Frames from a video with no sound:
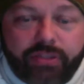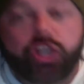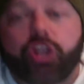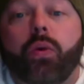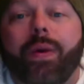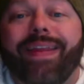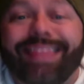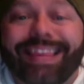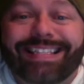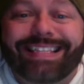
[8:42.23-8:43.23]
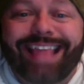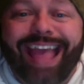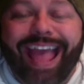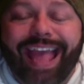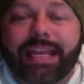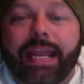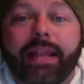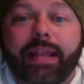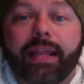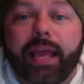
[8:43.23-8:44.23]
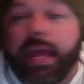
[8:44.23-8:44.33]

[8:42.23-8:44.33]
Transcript: So you know what? This is the end, and